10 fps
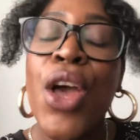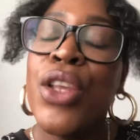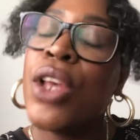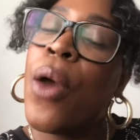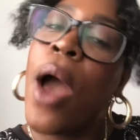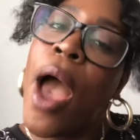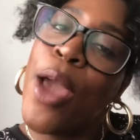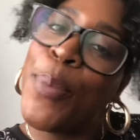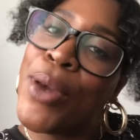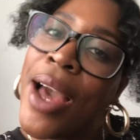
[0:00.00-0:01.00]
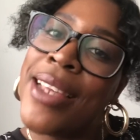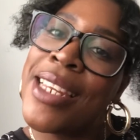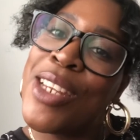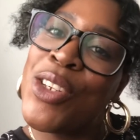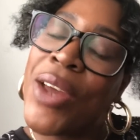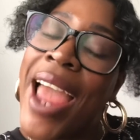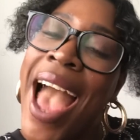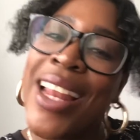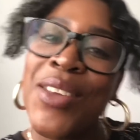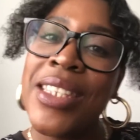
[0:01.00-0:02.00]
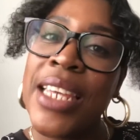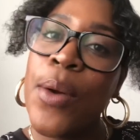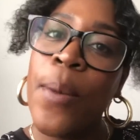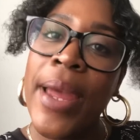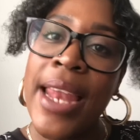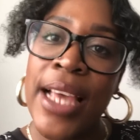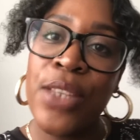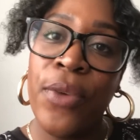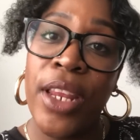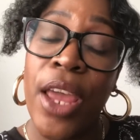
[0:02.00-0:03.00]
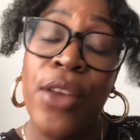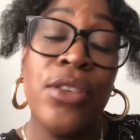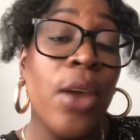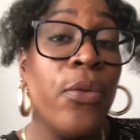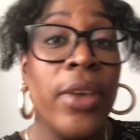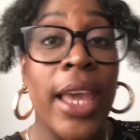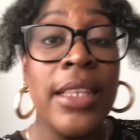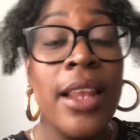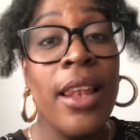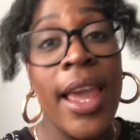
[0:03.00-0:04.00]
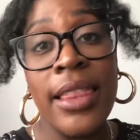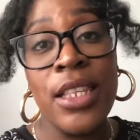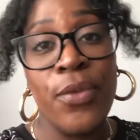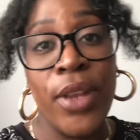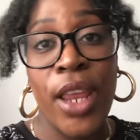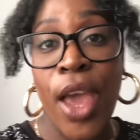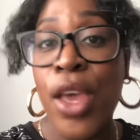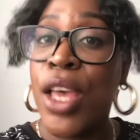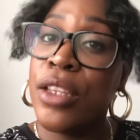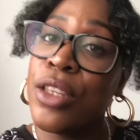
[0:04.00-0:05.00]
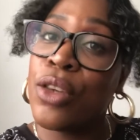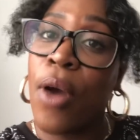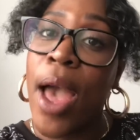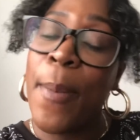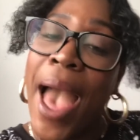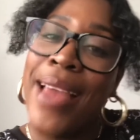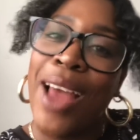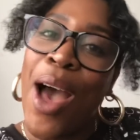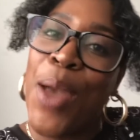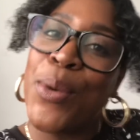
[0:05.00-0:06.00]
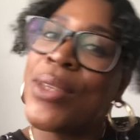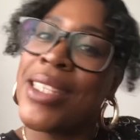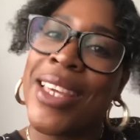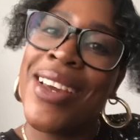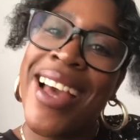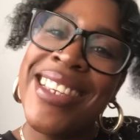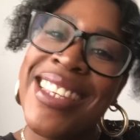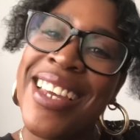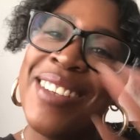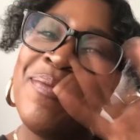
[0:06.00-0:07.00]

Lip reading: So I hope you guys enjoy it, and I'll see you on my next video. Don't forget to like this video, subscribe, and I will see you guys soon.